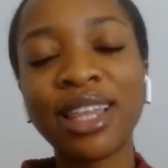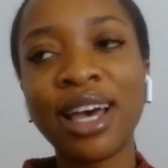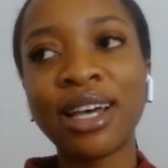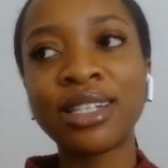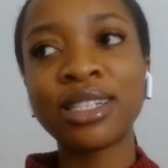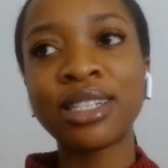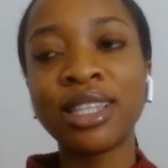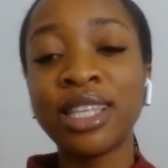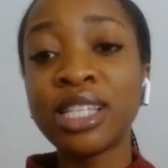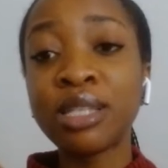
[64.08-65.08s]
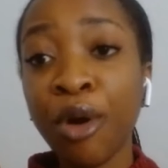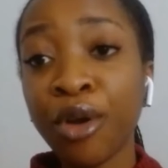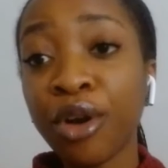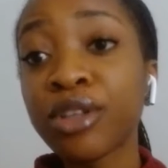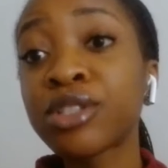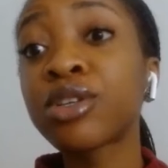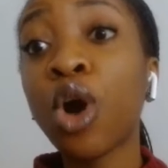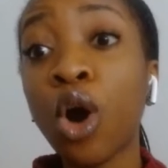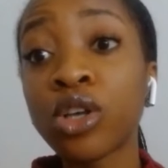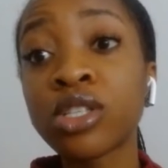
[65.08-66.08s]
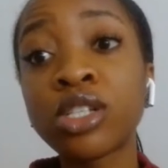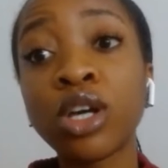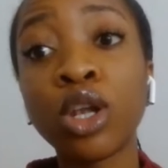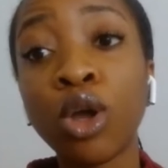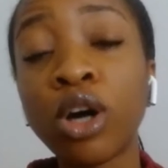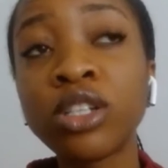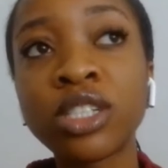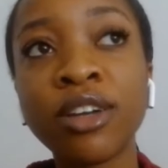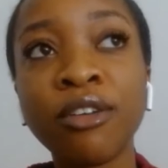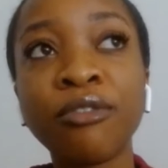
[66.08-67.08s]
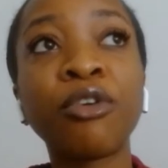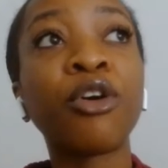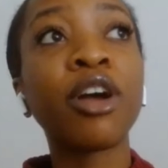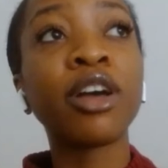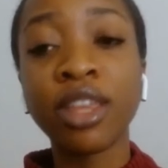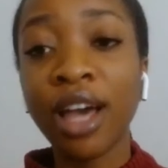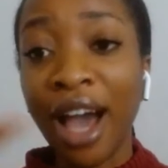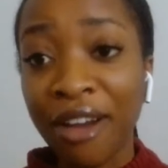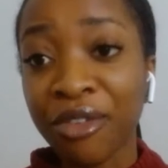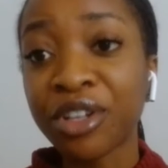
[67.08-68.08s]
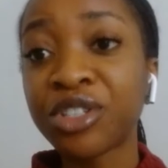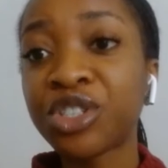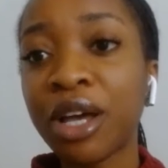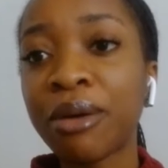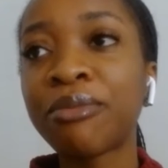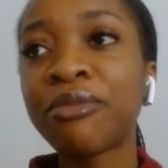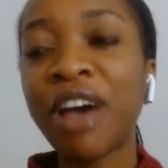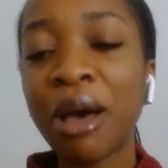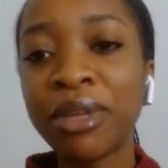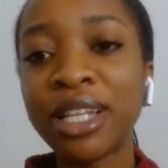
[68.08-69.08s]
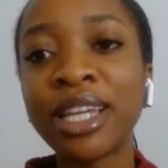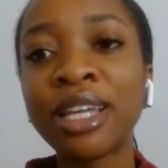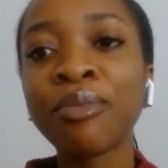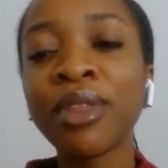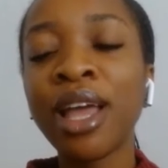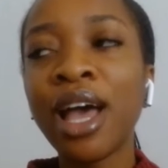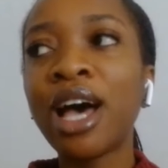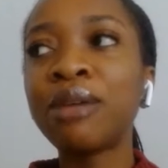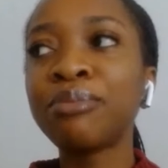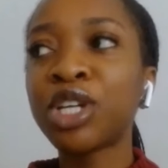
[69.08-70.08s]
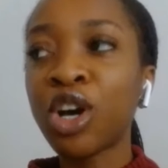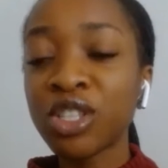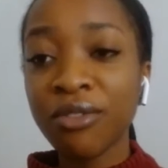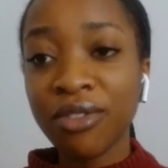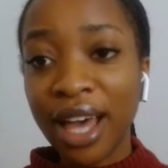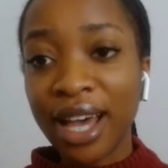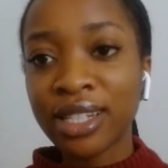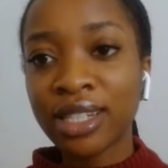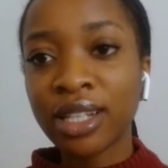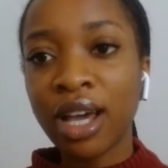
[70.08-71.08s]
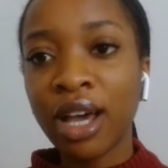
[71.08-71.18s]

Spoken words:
that these products cost a lot for the average family. And because of that,